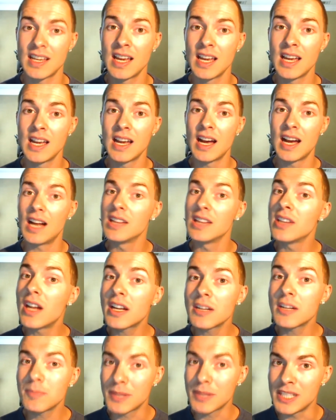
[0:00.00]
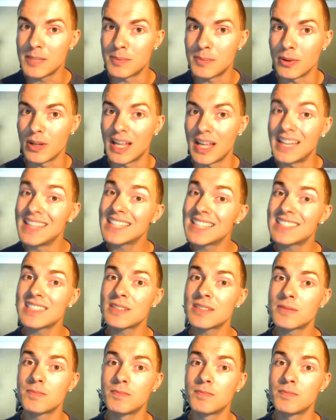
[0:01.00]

A lot of people, and this is